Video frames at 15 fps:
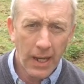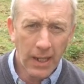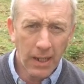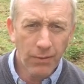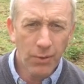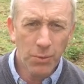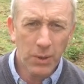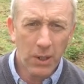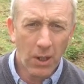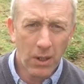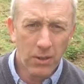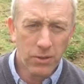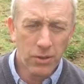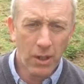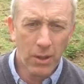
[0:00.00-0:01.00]
even with
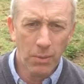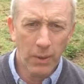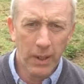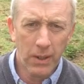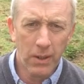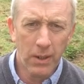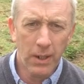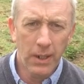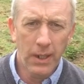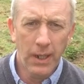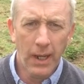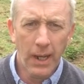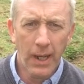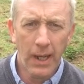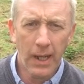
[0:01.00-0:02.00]
all the dry weather,
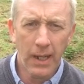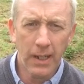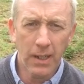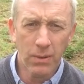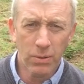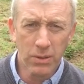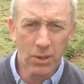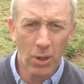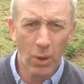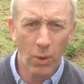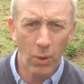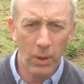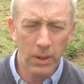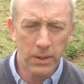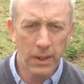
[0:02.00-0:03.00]
it was
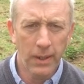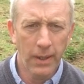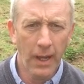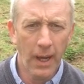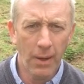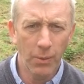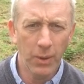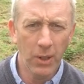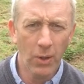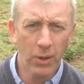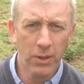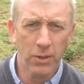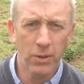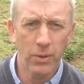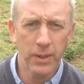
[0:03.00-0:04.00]
cold and we only
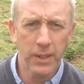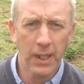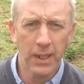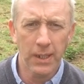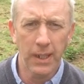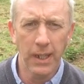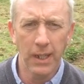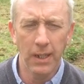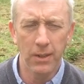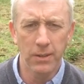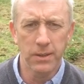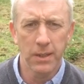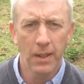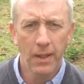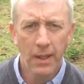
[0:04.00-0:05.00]
grew at 10
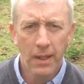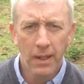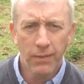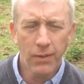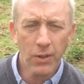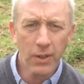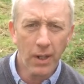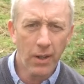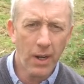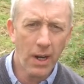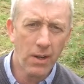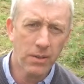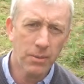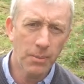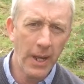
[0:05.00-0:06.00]
kilos. If you look at our
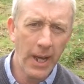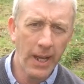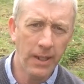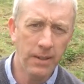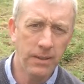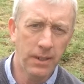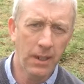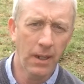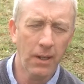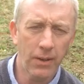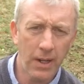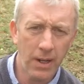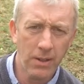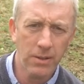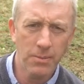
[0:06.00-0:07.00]
herd
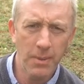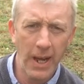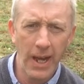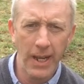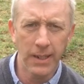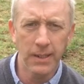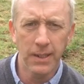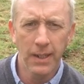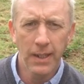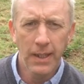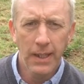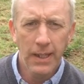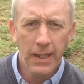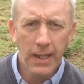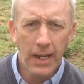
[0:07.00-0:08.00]
demand
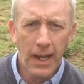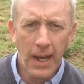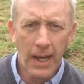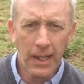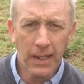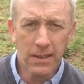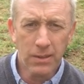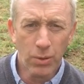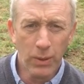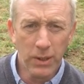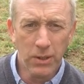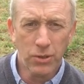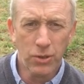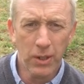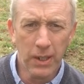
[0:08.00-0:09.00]
is
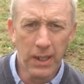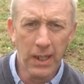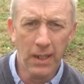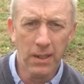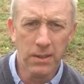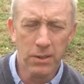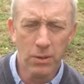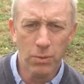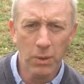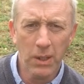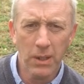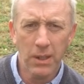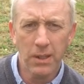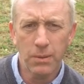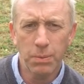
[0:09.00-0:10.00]
23 kilos, so we
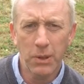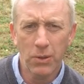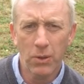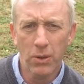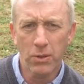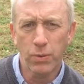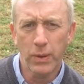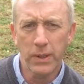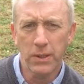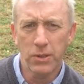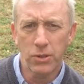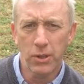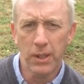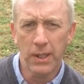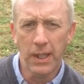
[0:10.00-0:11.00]
need to be growing
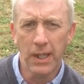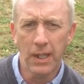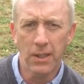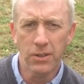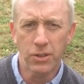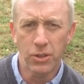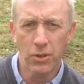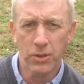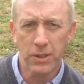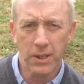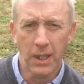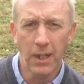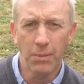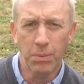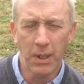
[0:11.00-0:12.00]
23 kilos just to
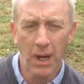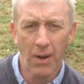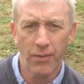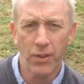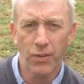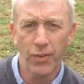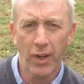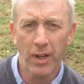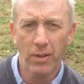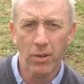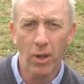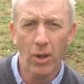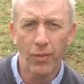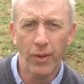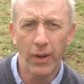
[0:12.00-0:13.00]
keep the average farm
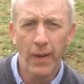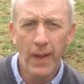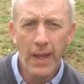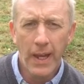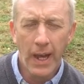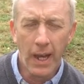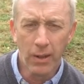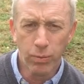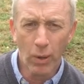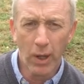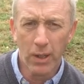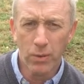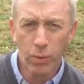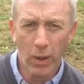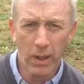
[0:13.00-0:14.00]
cover at what
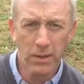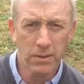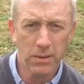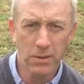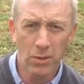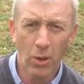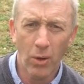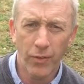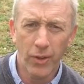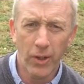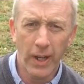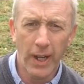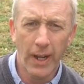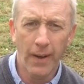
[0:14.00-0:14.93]
it was. It was over